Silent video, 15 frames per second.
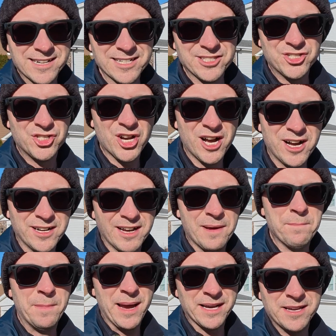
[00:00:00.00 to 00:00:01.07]
guys, John,
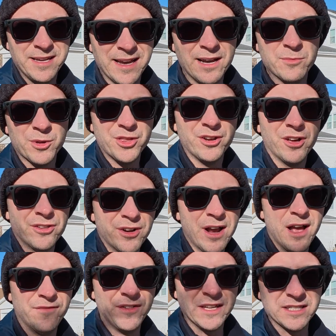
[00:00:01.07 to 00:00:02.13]
I'm back again with another
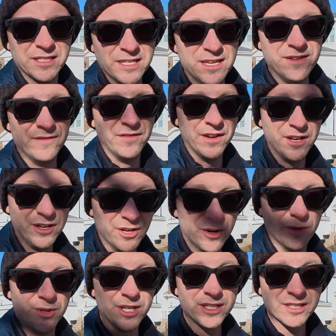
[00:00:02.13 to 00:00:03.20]
FSD
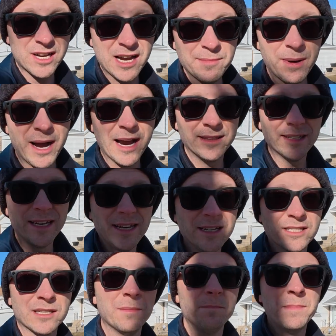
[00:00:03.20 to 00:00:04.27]
video, this time
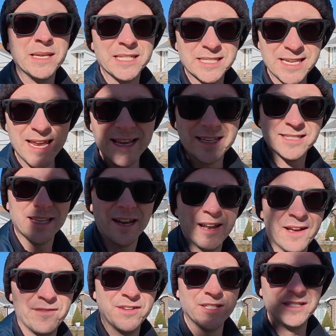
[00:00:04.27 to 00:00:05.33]
highlighting some mistakes that
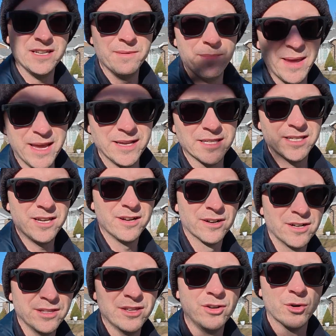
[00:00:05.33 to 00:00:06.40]
FSD makes
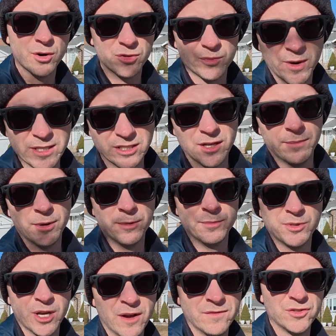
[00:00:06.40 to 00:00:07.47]
here in the northwest
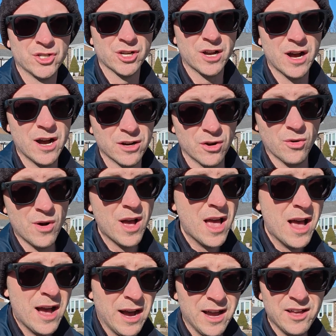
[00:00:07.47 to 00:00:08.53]
suburbs of Chicago.
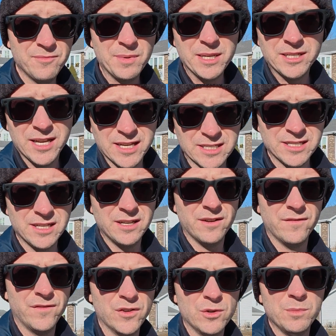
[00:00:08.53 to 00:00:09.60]
I have been testing
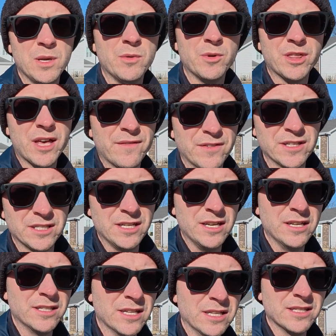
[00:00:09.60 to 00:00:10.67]
and filming with
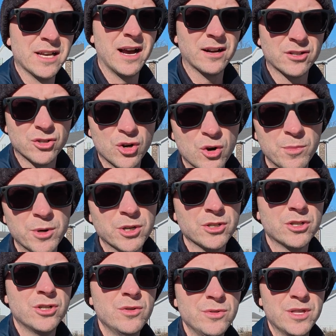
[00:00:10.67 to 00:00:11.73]
FSD since October
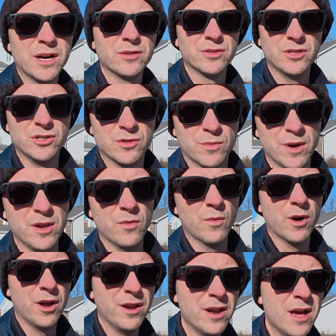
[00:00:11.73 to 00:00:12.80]

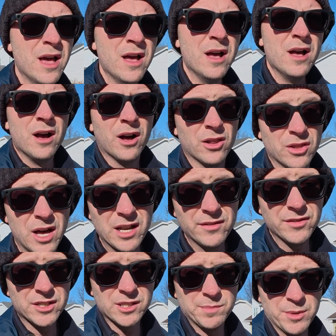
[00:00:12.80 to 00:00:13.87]
2021. A lot
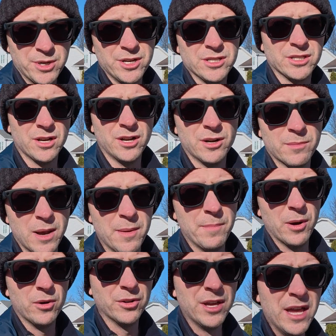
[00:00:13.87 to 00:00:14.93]
of experience under my
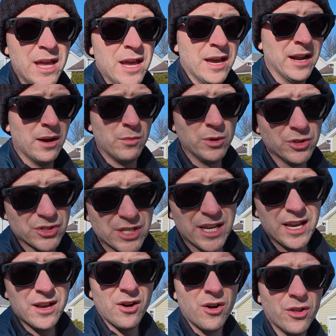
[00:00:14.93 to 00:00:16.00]
belt, and I will
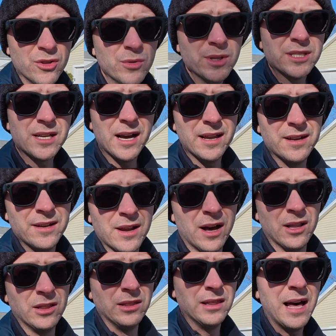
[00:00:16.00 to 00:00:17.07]
say, although it's gotten
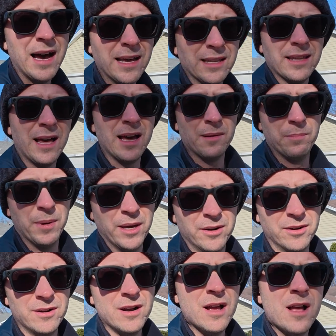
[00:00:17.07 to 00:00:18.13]
a lot
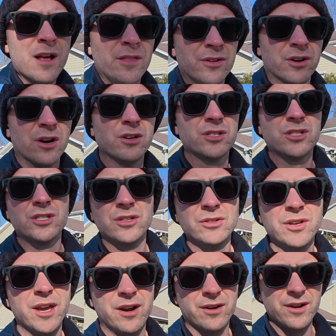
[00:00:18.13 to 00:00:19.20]
better, there are
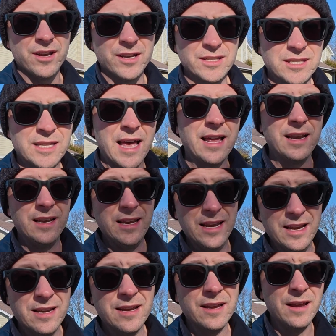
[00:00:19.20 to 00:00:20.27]
still areas that
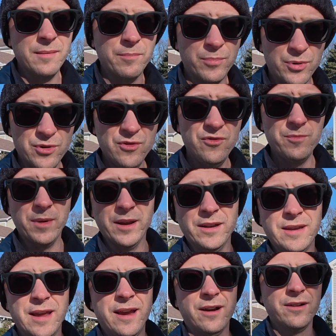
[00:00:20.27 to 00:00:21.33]
need
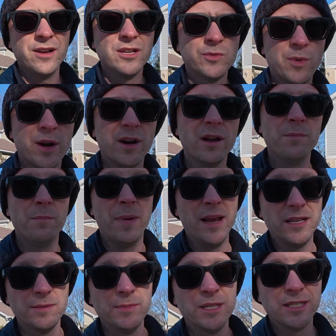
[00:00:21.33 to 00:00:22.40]
improvement, areas where it
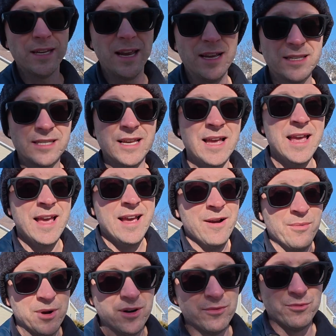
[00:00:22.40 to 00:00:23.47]
makes mistakes,
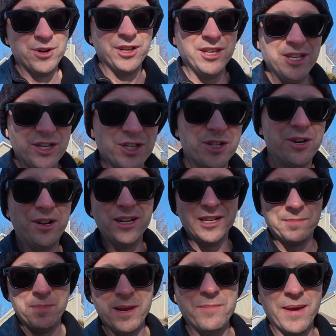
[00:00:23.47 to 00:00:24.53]
where it really
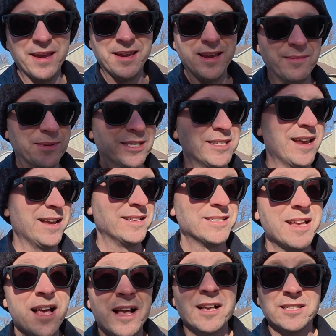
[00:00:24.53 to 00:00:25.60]
shouldn't be making
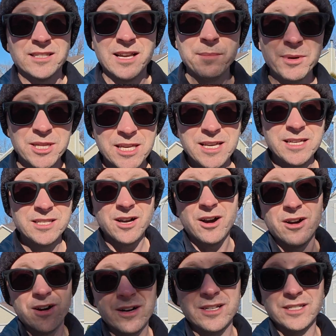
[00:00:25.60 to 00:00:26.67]
mistakes. Some of these
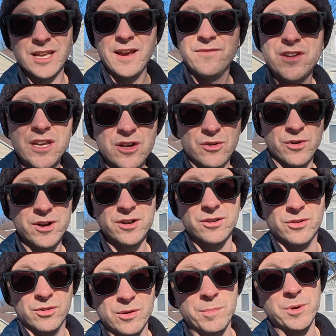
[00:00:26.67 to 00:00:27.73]
are safety
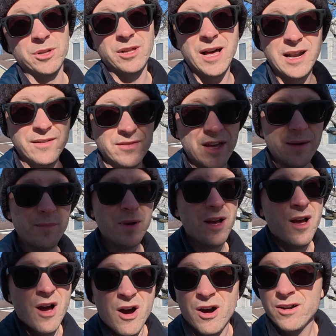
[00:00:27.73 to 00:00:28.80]
critical, but a lot of them
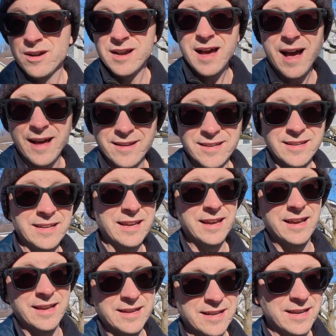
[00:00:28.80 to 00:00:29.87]
are not.
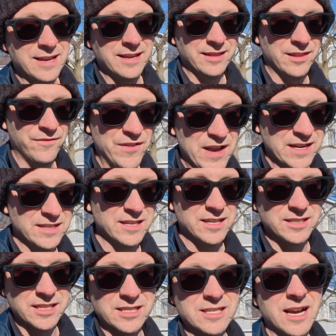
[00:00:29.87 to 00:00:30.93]
And the fact
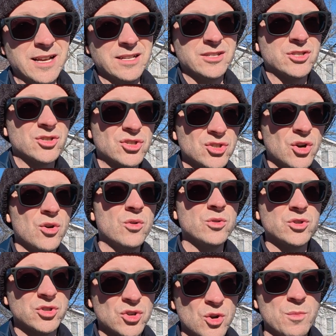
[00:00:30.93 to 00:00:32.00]
is, it's gotten
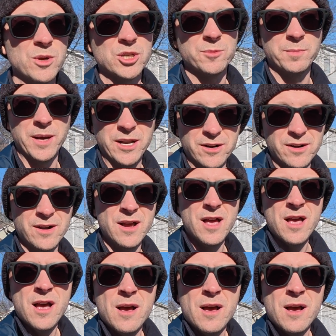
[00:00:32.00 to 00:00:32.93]
so much better,